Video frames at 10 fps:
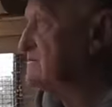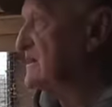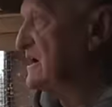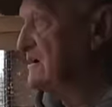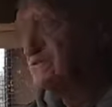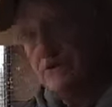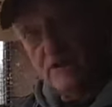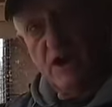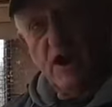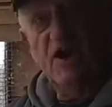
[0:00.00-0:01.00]
because they're
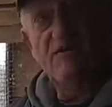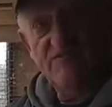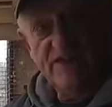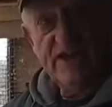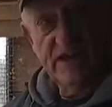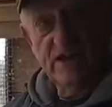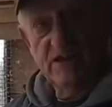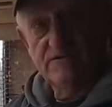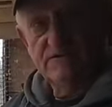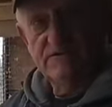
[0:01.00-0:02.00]
in a loft they
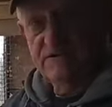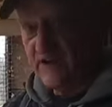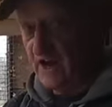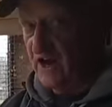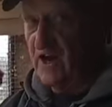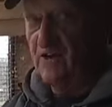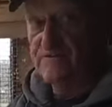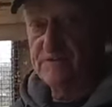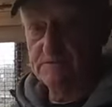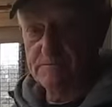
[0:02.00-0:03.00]
love, not a
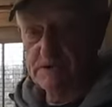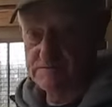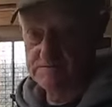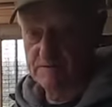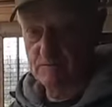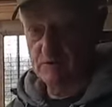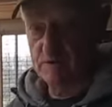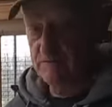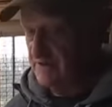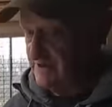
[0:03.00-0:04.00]
loft that the pigeon people
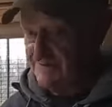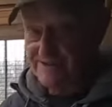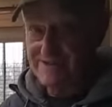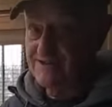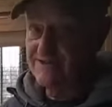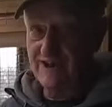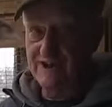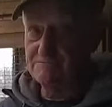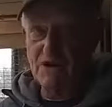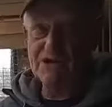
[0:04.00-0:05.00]
love. This is not
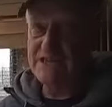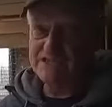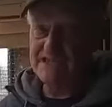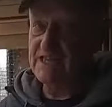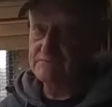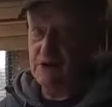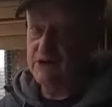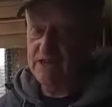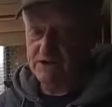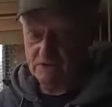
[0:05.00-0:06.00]
a monkey see,
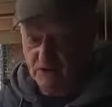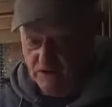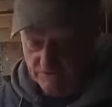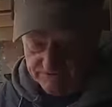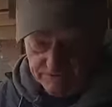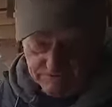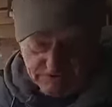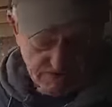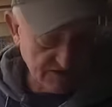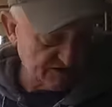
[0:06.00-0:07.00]
monkey do loft.
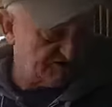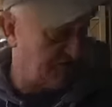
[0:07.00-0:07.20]
And